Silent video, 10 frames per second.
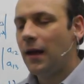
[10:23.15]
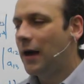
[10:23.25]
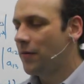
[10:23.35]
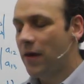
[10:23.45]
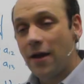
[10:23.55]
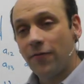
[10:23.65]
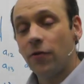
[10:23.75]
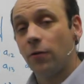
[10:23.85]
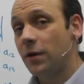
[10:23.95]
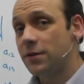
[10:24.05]
And
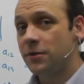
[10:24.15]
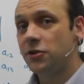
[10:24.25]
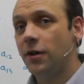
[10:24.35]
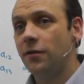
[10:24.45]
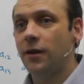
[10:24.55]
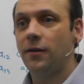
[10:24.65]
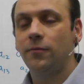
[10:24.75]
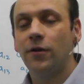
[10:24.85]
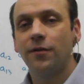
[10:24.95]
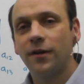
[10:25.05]
therefore, as we showed
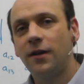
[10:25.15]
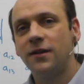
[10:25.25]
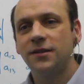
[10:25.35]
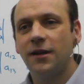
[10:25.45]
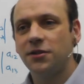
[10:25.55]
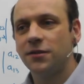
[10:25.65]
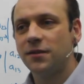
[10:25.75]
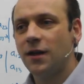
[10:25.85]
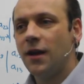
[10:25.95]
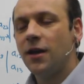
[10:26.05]
in one of the class sessions,